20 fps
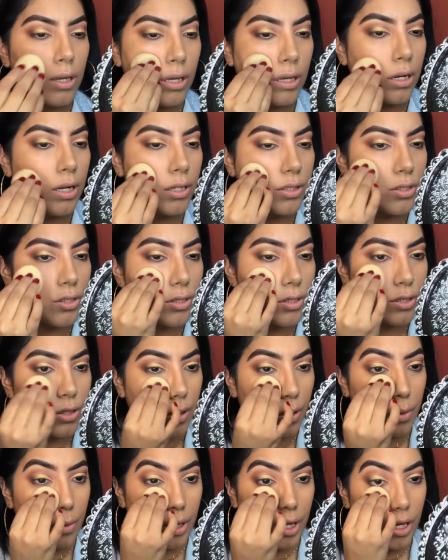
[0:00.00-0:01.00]
And I just
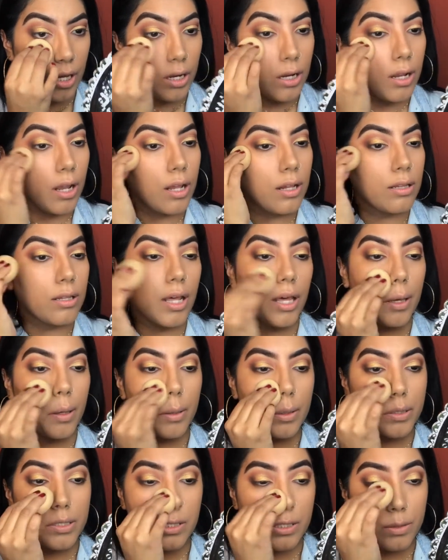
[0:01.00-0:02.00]
go in and
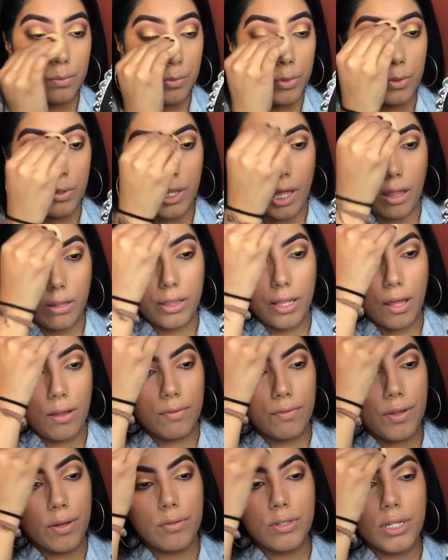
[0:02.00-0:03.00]
like smooth out
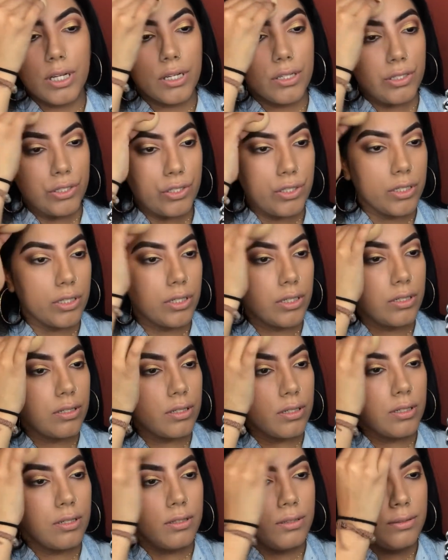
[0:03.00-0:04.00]
that foundation,
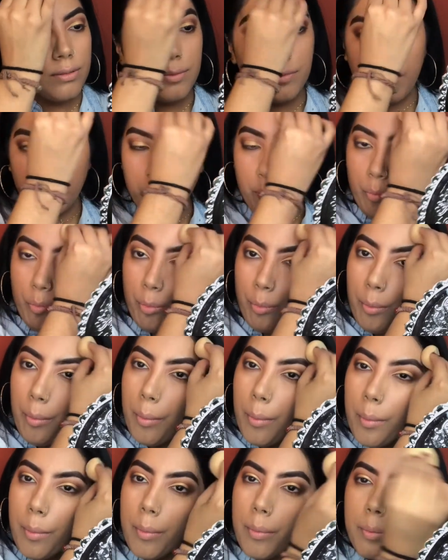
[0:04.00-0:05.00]

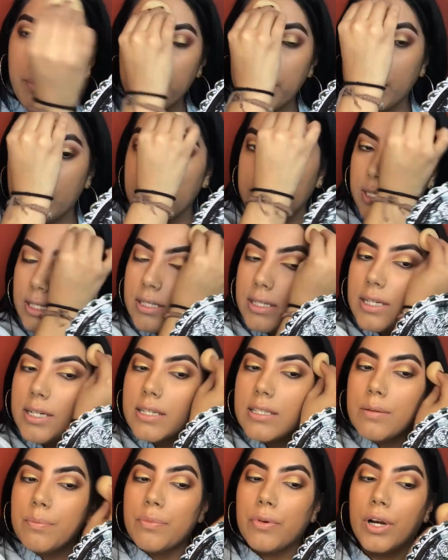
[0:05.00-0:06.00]
because since it
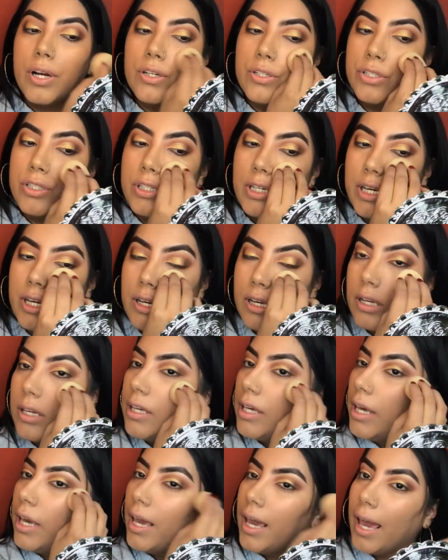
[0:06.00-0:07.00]
is a brush, it
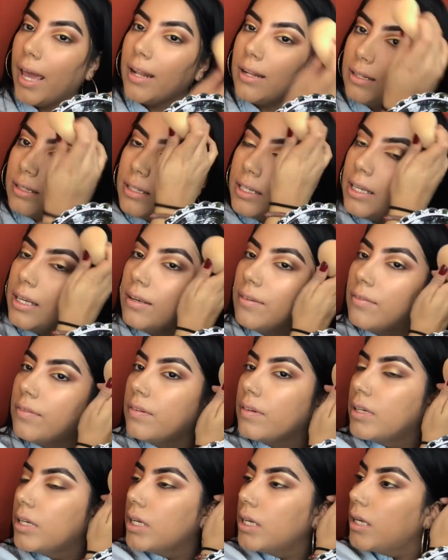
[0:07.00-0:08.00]
can
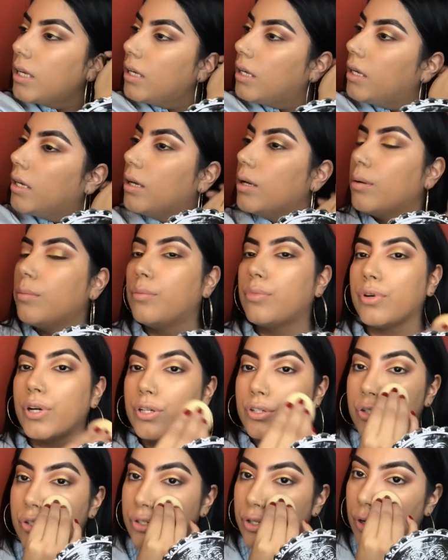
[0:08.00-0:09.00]
leave
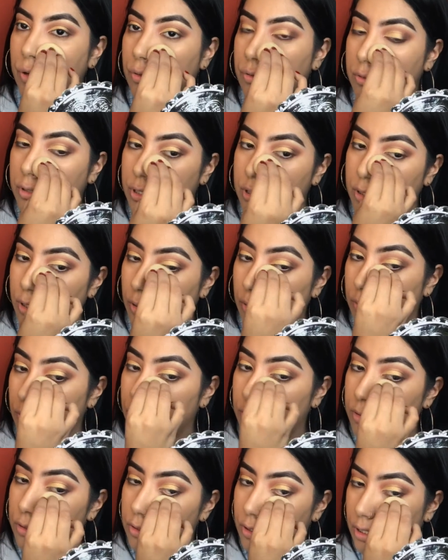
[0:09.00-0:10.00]
brush strokes, so
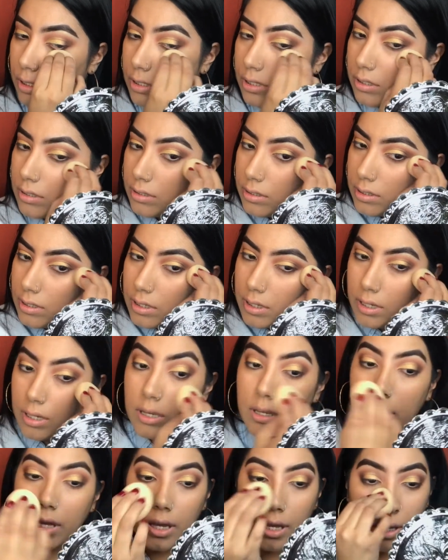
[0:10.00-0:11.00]
just
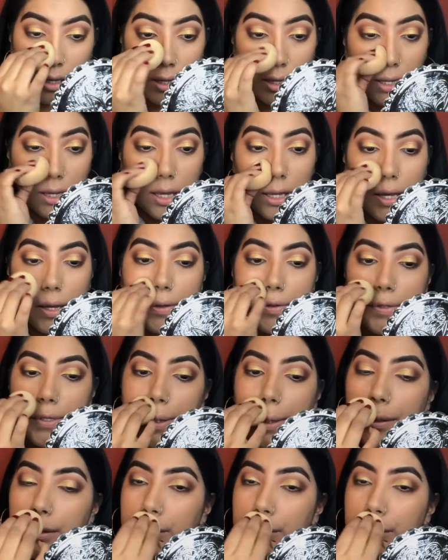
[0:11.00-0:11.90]
as an